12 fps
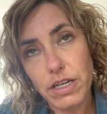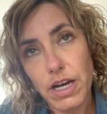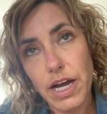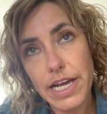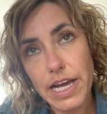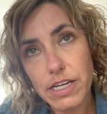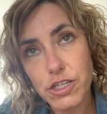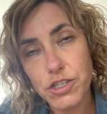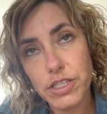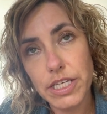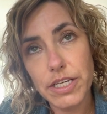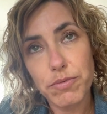I
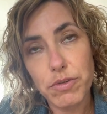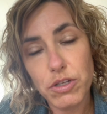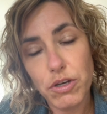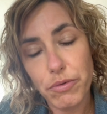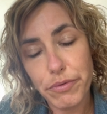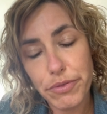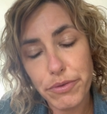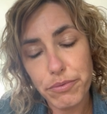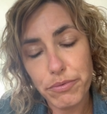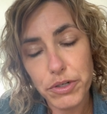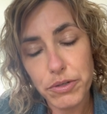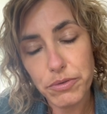actually will go
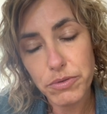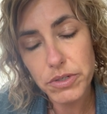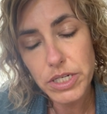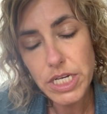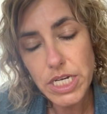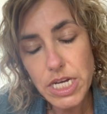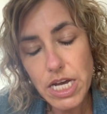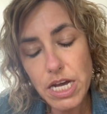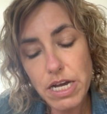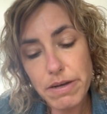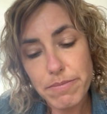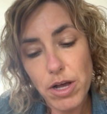through
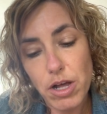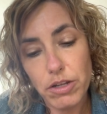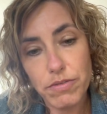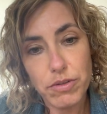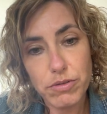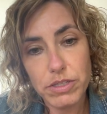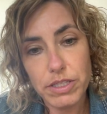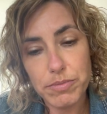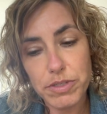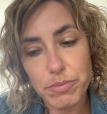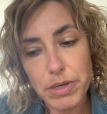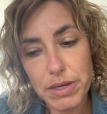all of those
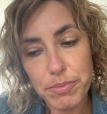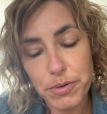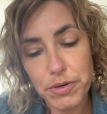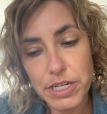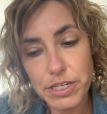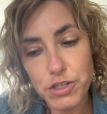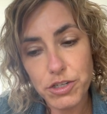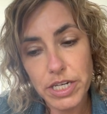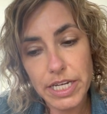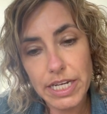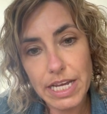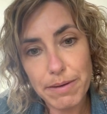slips of paper each
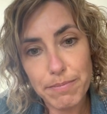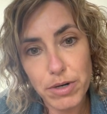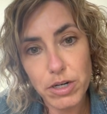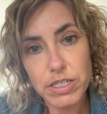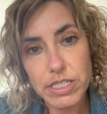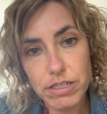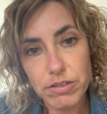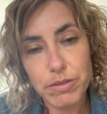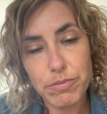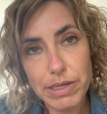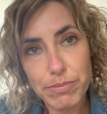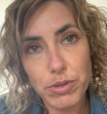night and mark down in
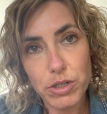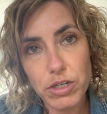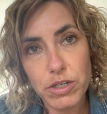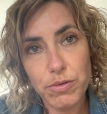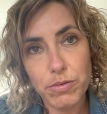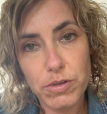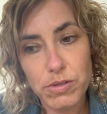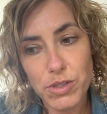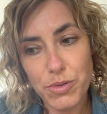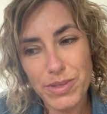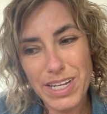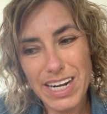my book
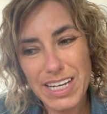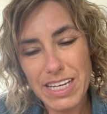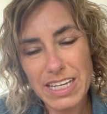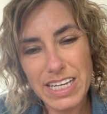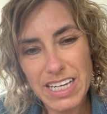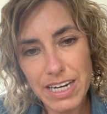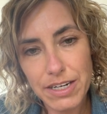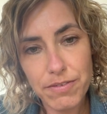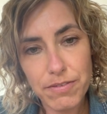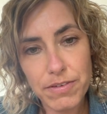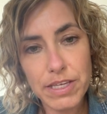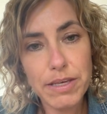so that I can kind
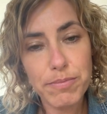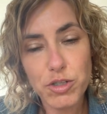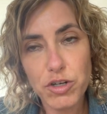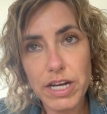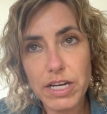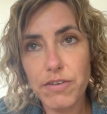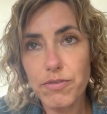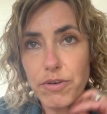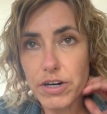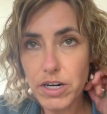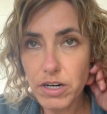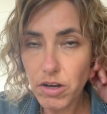of keep track of
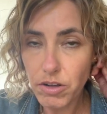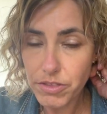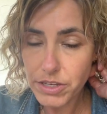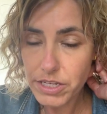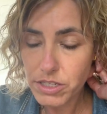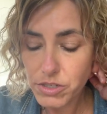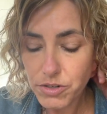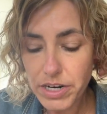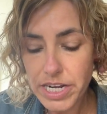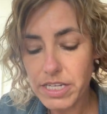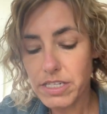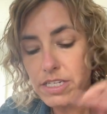where all the kids are
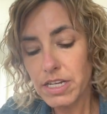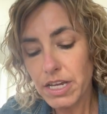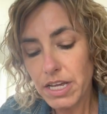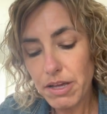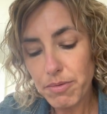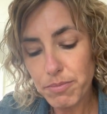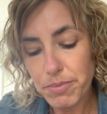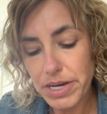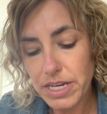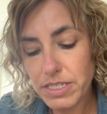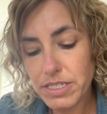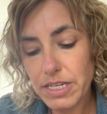at.
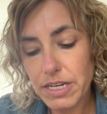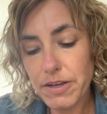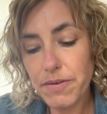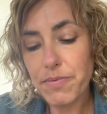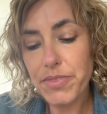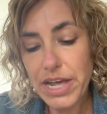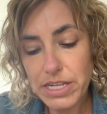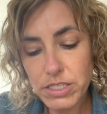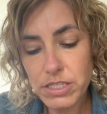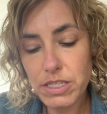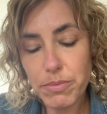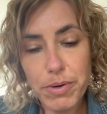But
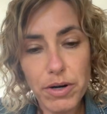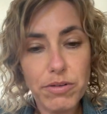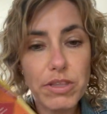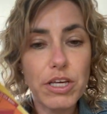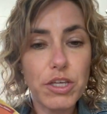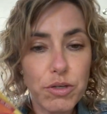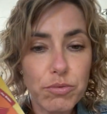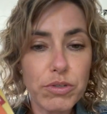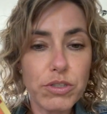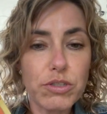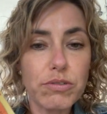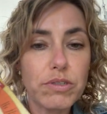that's the part that you will
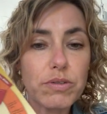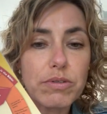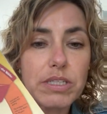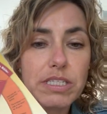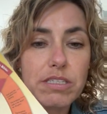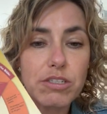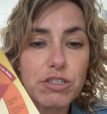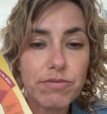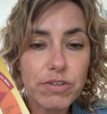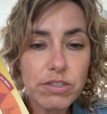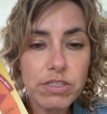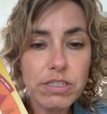do. You will listen to
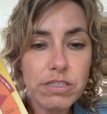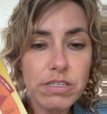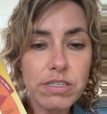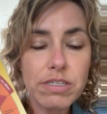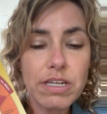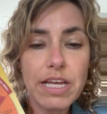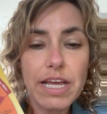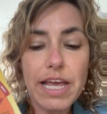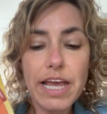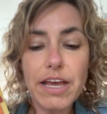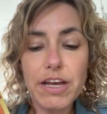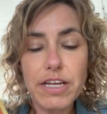verses,
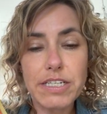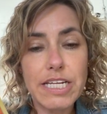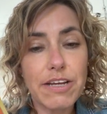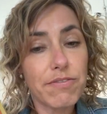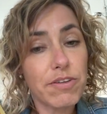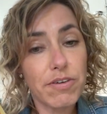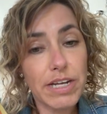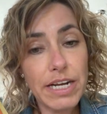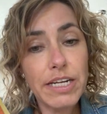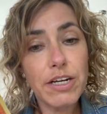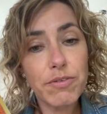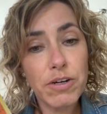and if they're
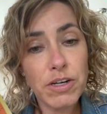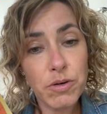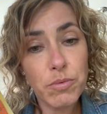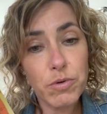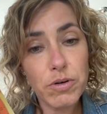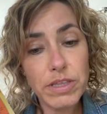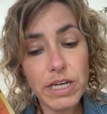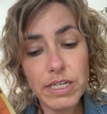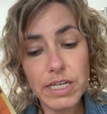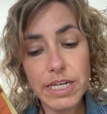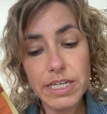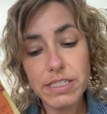getting an award that
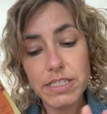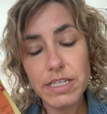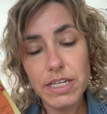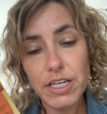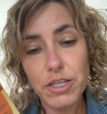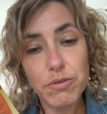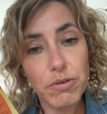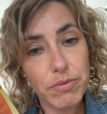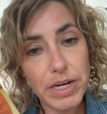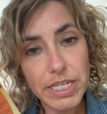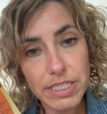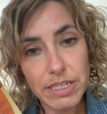night, you will
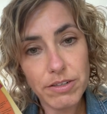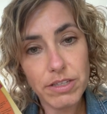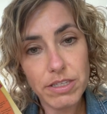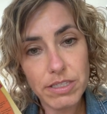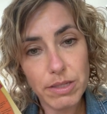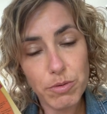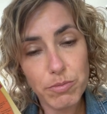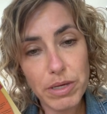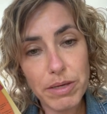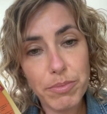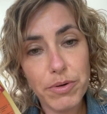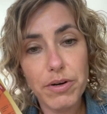write it down on the slip of
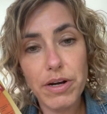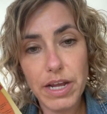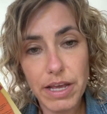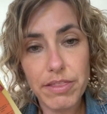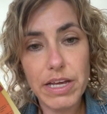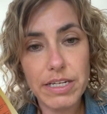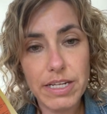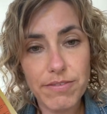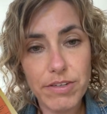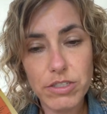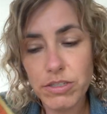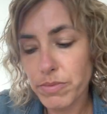paper and then give
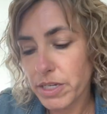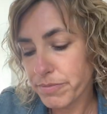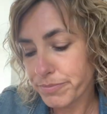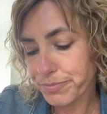it to me.